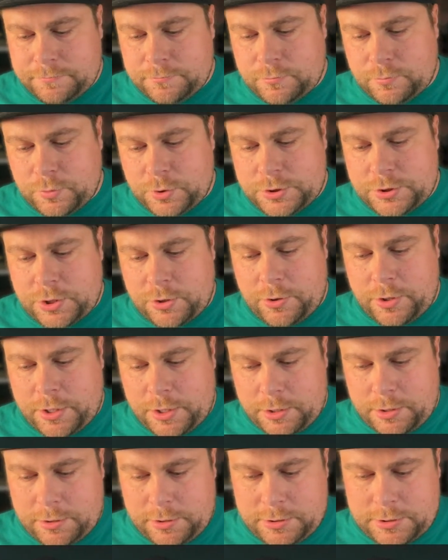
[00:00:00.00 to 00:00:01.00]
what's going
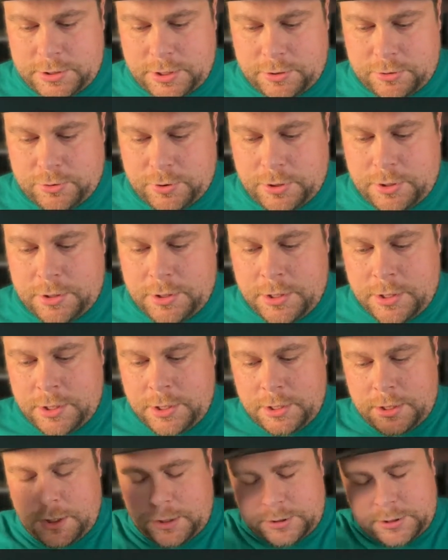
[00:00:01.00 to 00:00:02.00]
on in this country.
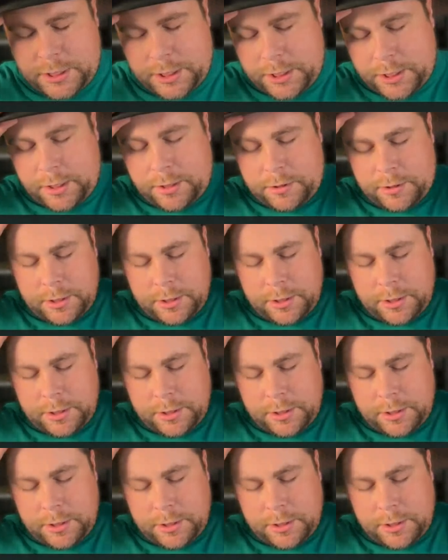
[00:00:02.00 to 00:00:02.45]
I'll tell you,